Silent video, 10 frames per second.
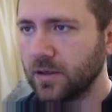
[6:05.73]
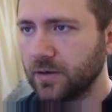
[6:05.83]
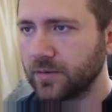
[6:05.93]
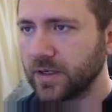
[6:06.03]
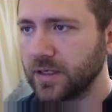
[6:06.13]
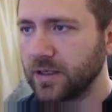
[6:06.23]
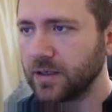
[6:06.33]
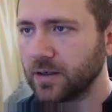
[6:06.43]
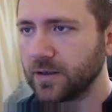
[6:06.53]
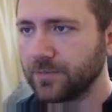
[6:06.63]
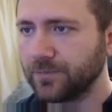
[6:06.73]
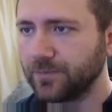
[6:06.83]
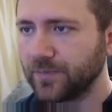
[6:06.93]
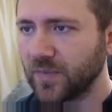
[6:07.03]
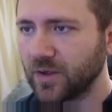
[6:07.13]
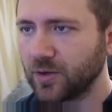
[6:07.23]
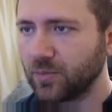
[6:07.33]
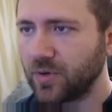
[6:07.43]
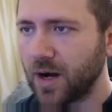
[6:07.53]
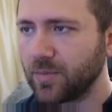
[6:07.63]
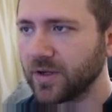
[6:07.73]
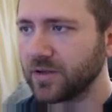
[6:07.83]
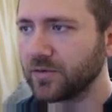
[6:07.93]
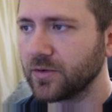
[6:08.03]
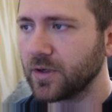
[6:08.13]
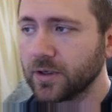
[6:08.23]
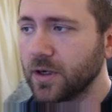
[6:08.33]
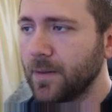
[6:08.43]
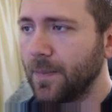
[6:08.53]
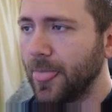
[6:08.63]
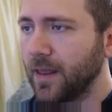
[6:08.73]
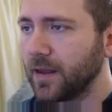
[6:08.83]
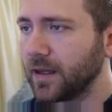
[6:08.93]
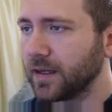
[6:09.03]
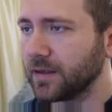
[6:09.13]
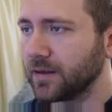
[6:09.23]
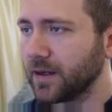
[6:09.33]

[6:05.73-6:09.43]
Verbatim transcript: right here, under properties, and